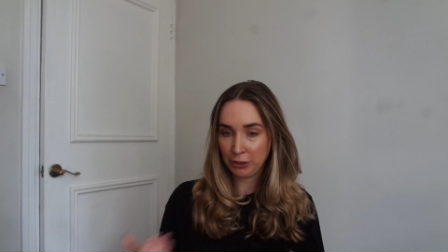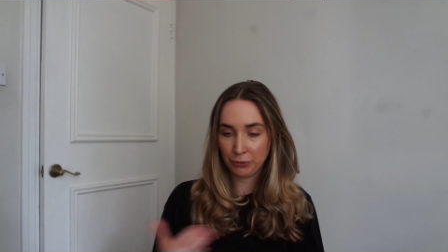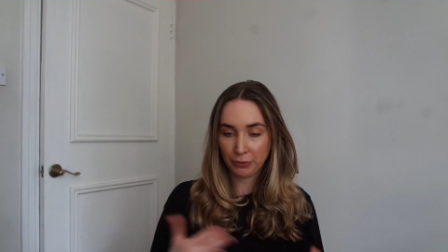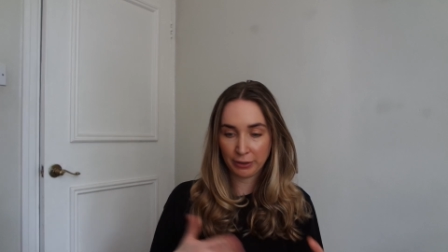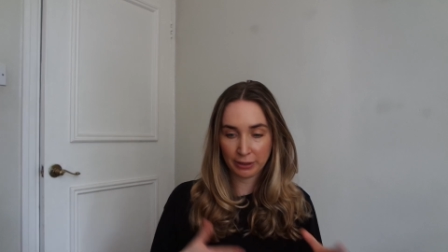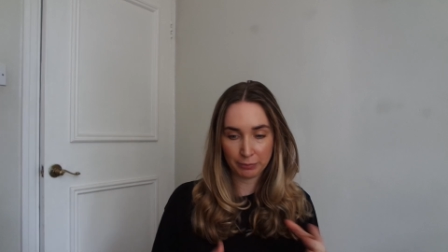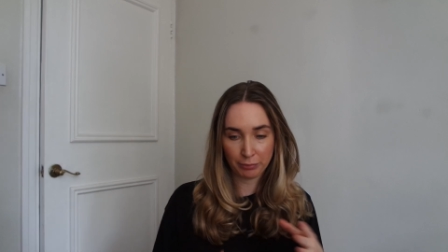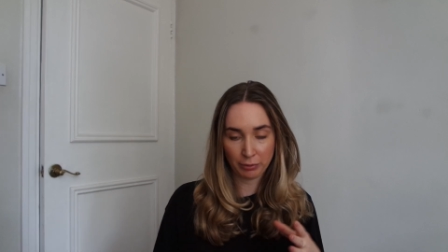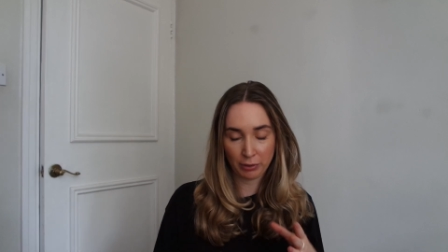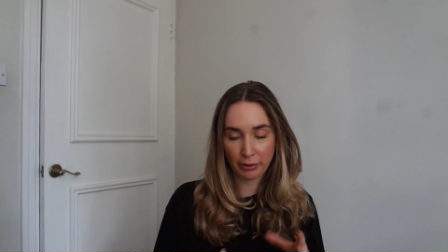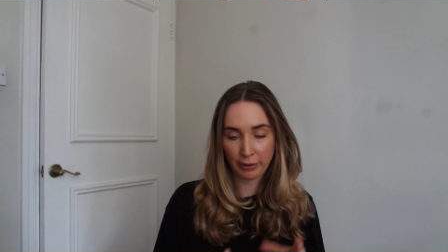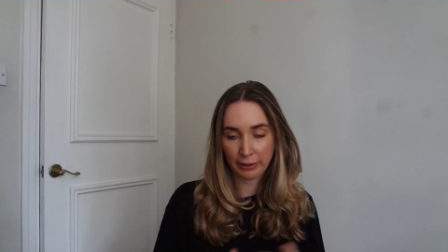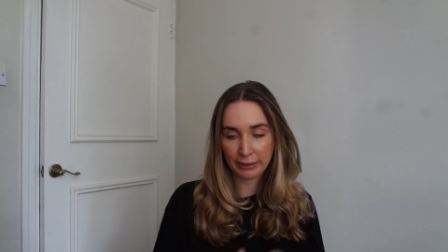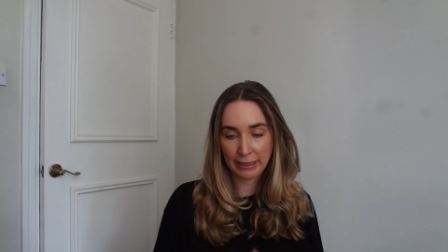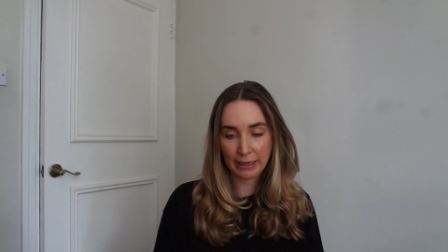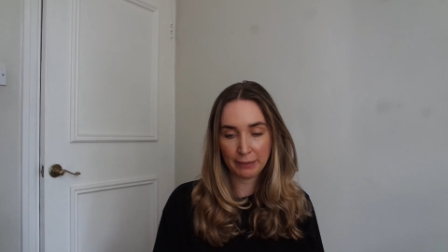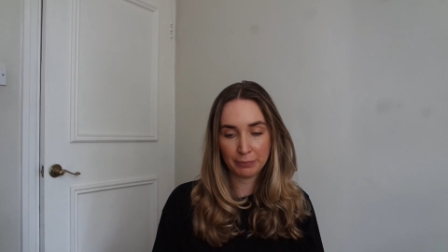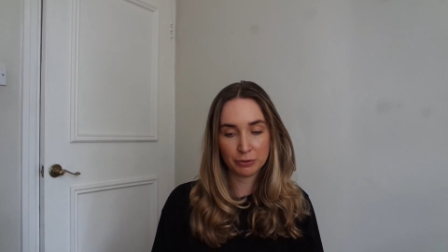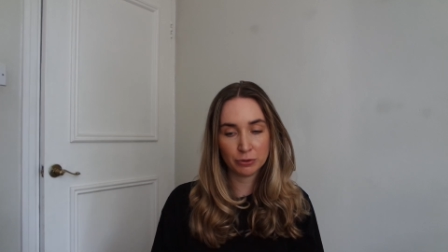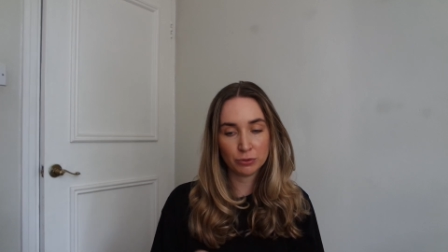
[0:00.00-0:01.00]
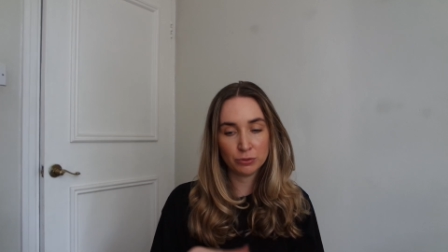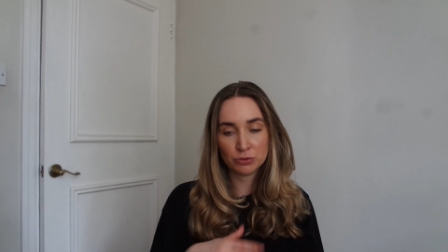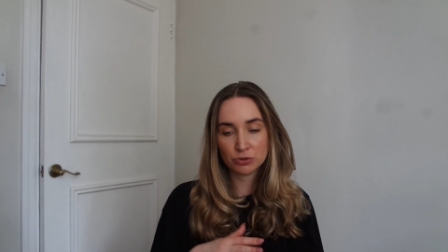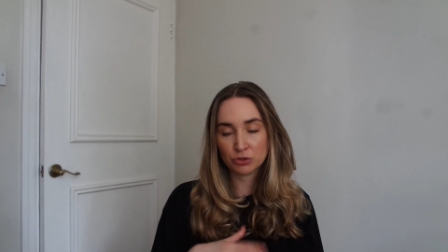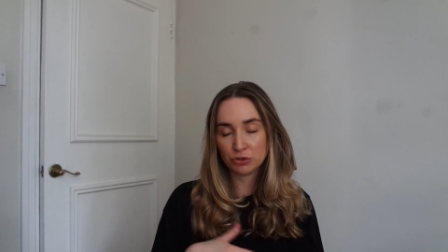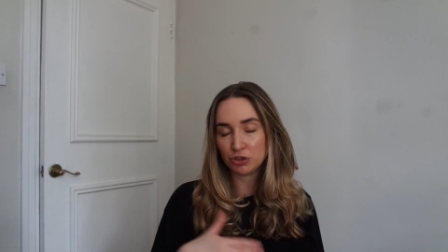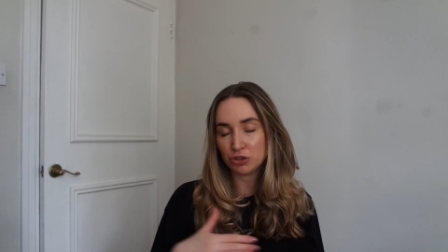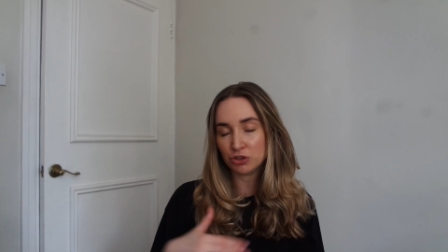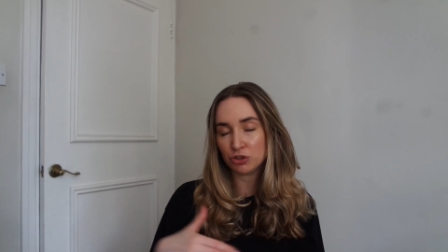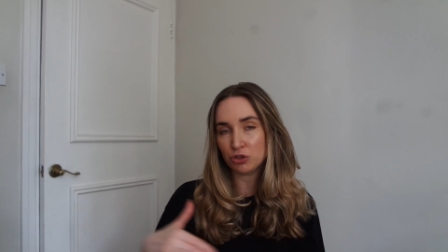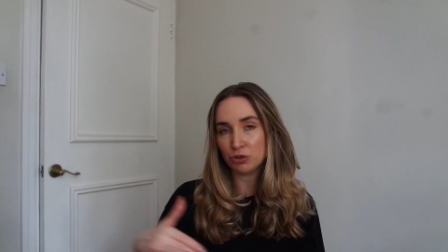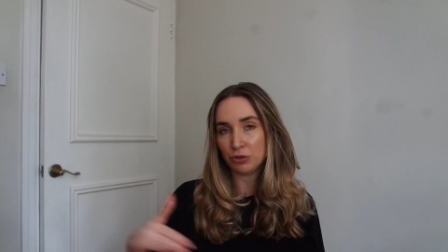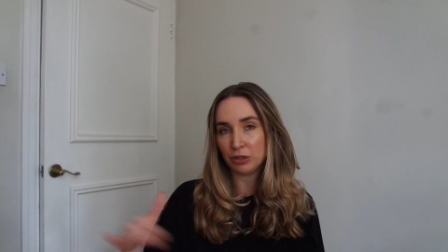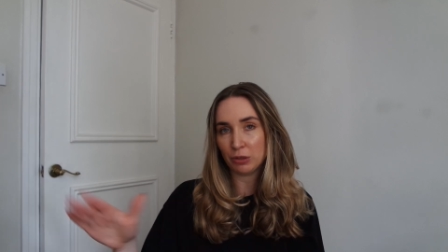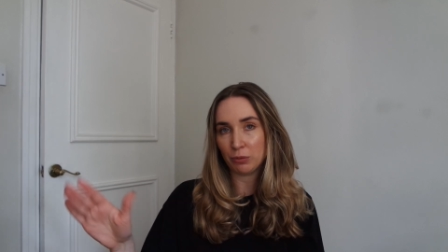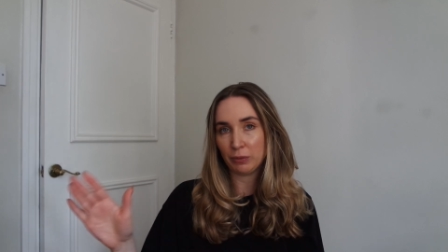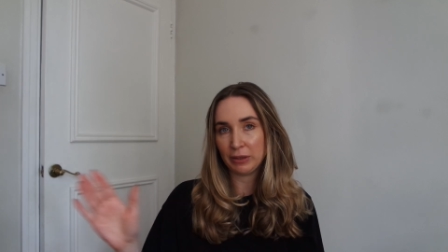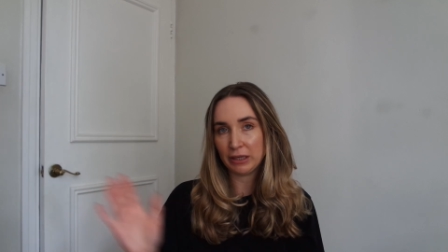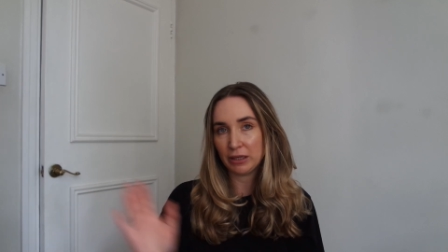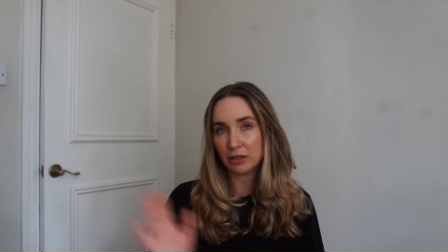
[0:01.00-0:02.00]
you can apply it, but also just
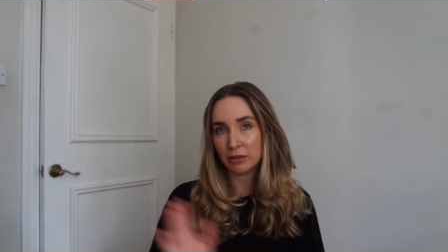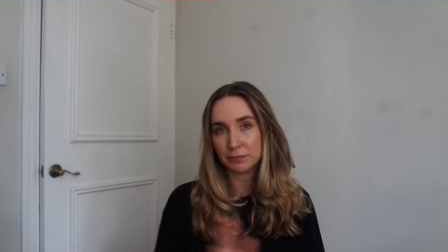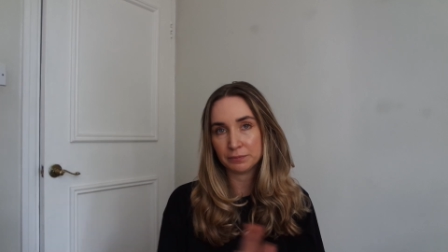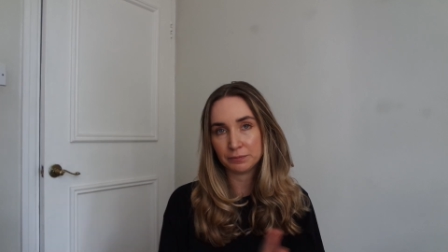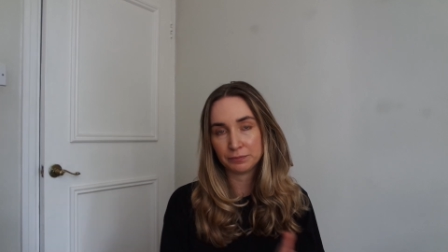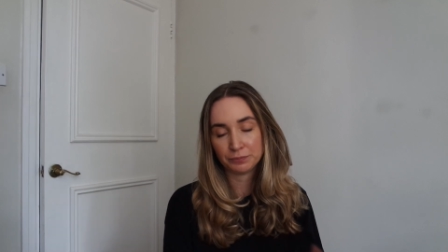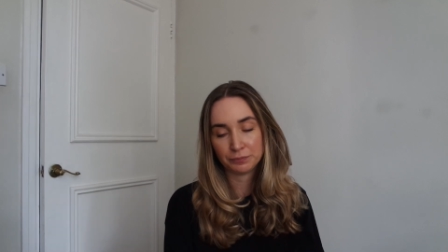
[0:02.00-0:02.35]
during the week.